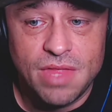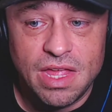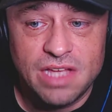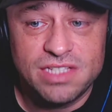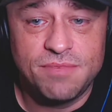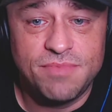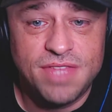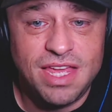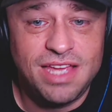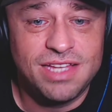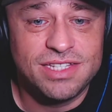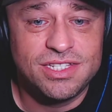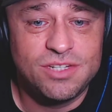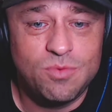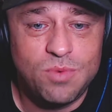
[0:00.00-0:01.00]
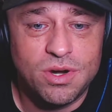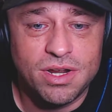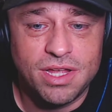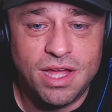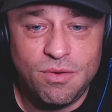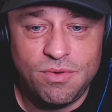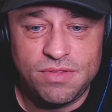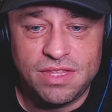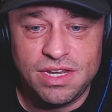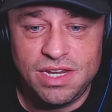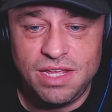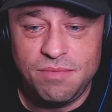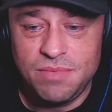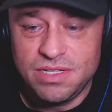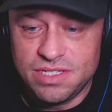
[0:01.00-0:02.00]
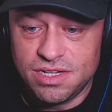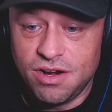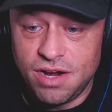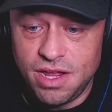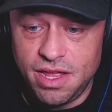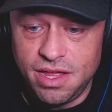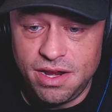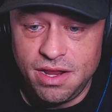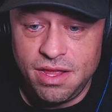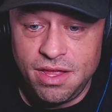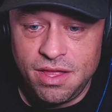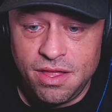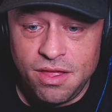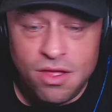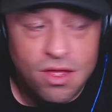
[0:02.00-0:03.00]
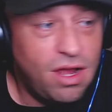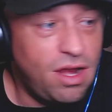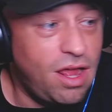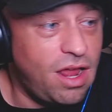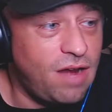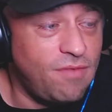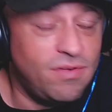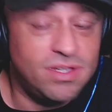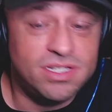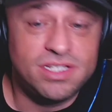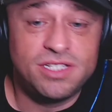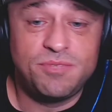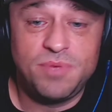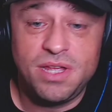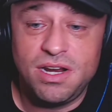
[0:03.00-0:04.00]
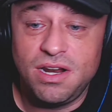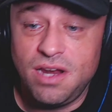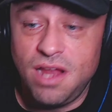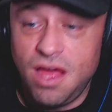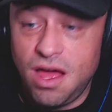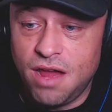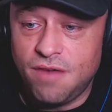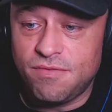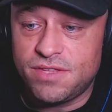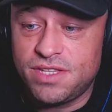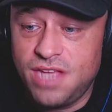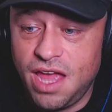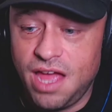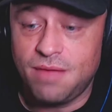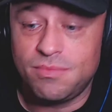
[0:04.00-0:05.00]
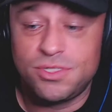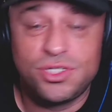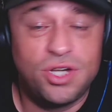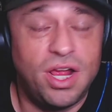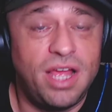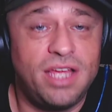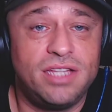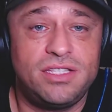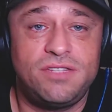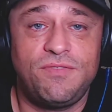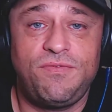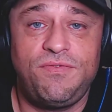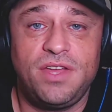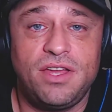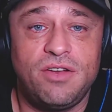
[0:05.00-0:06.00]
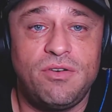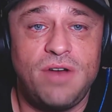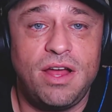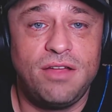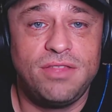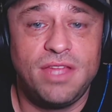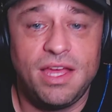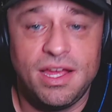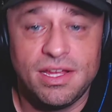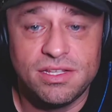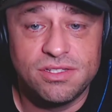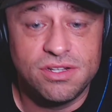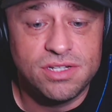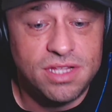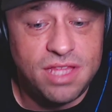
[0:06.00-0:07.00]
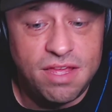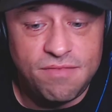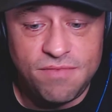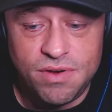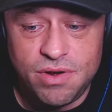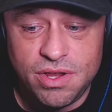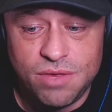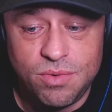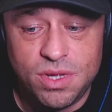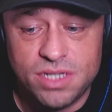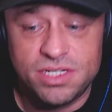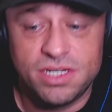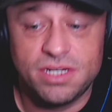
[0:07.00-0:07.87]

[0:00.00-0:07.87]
things to work out with the demons in our head. A lot of us spend a lot of time trying to figure out the answer to that very question.